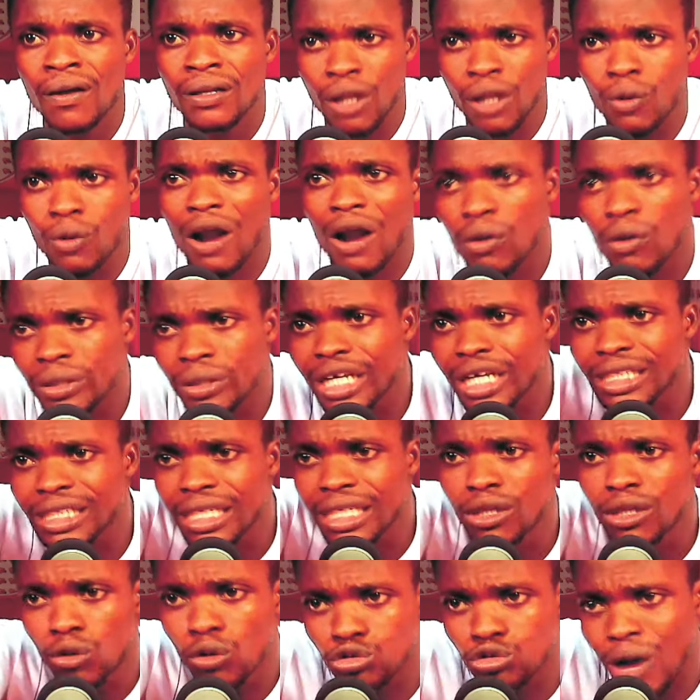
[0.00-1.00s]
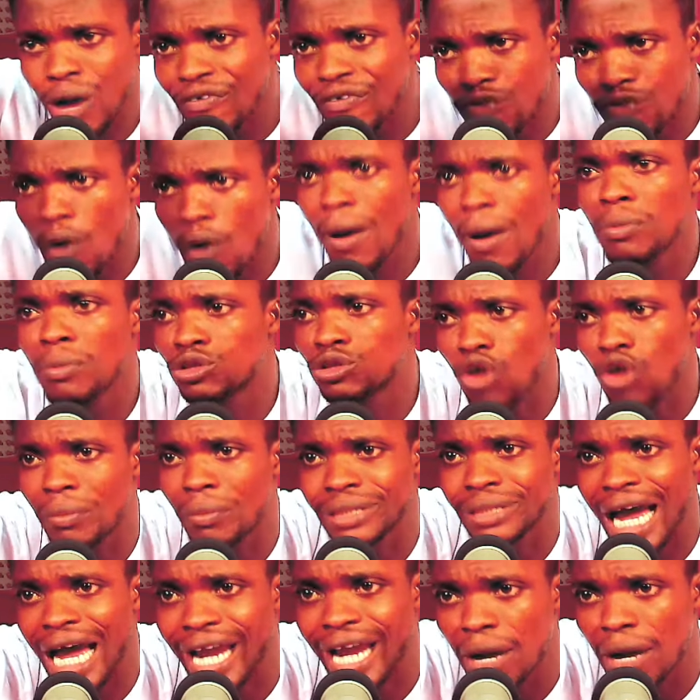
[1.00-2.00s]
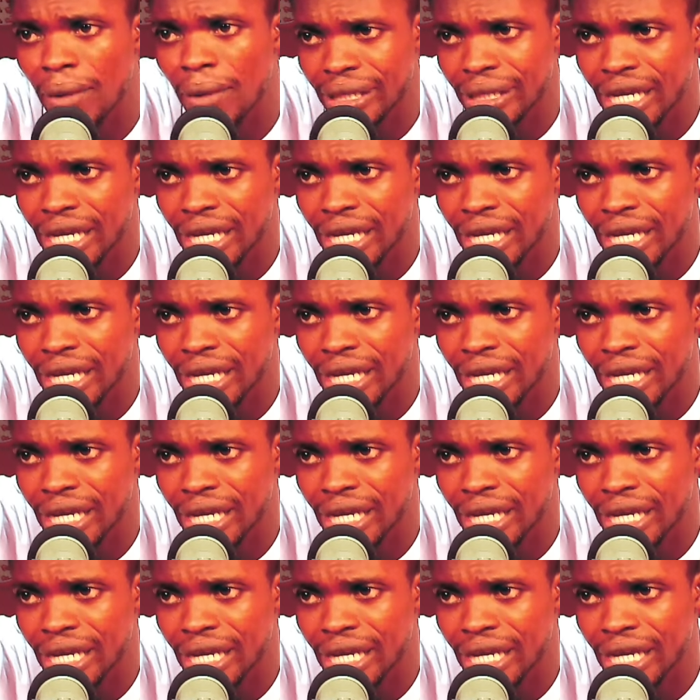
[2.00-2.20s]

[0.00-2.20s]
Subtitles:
No, this is the who's one from maybe some is a king.